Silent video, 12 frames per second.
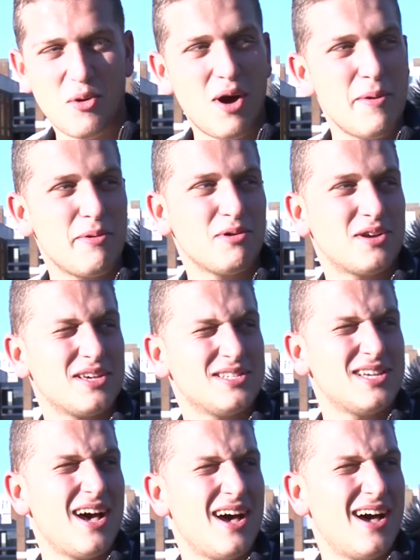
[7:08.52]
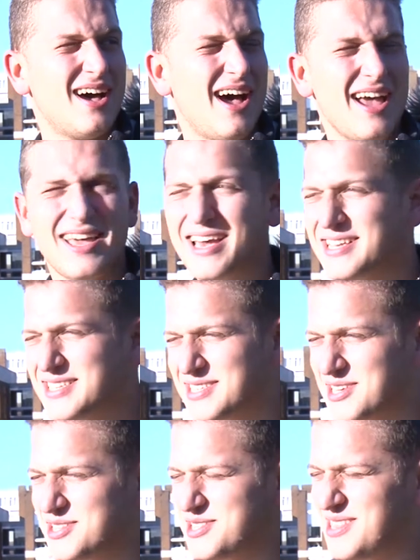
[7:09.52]
I because uh, I guess
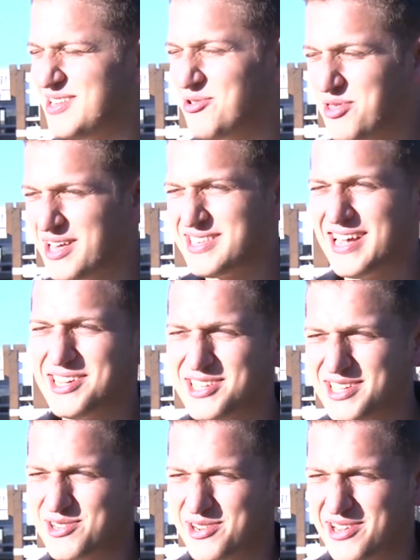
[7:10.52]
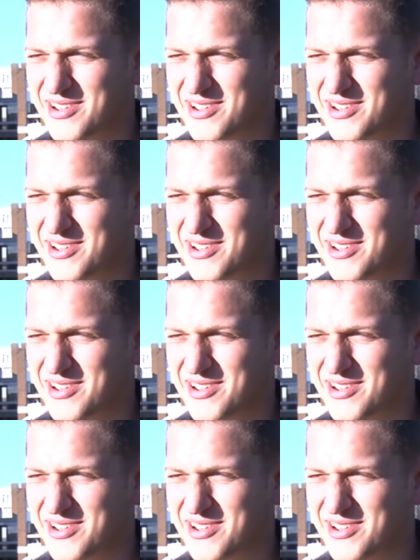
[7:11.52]
it's because all the attention is on you.